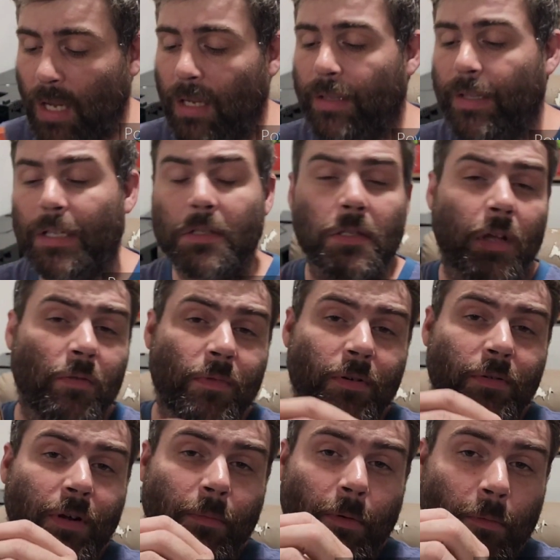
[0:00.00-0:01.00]
And that's
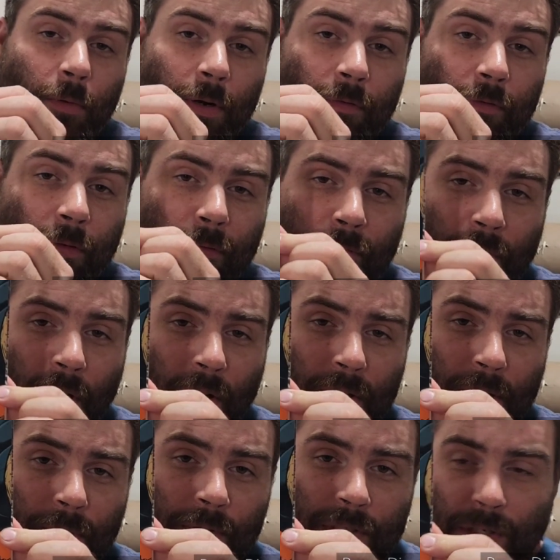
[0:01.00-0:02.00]
Lobo number 1 from
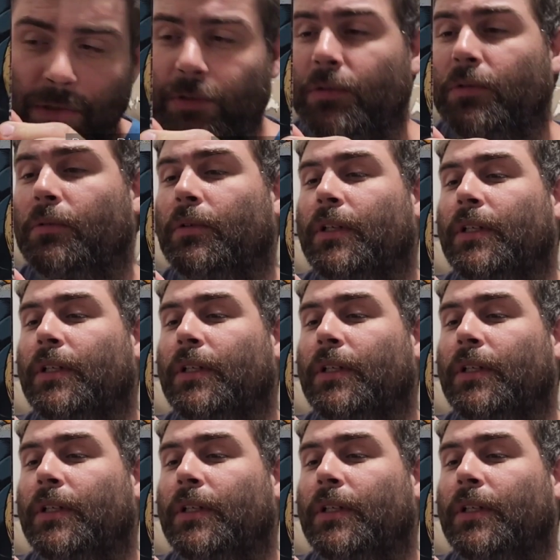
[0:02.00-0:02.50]
volume 2.